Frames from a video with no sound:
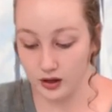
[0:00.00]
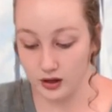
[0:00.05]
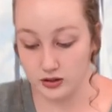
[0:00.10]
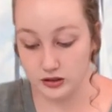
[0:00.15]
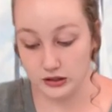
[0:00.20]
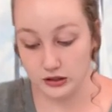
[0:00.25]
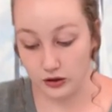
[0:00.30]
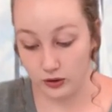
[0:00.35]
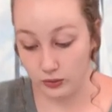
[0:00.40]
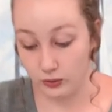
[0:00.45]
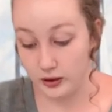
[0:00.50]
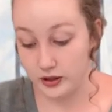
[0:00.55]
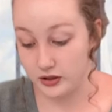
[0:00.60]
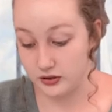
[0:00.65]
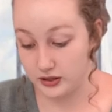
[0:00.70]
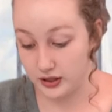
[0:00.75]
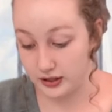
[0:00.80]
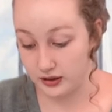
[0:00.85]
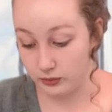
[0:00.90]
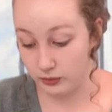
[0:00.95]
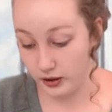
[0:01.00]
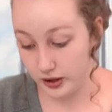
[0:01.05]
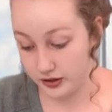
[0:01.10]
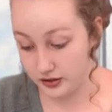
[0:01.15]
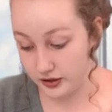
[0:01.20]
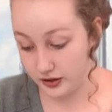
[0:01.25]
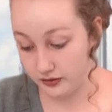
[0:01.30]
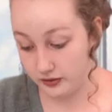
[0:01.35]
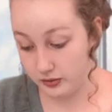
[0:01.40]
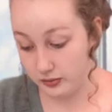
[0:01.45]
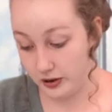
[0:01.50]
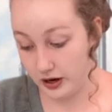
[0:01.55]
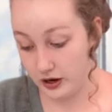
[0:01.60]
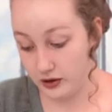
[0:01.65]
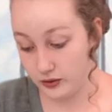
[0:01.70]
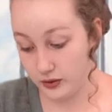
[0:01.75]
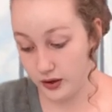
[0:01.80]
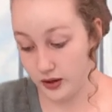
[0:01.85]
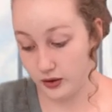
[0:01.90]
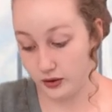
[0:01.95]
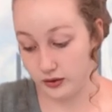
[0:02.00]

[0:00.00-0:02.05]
So when you take the wires off the battery,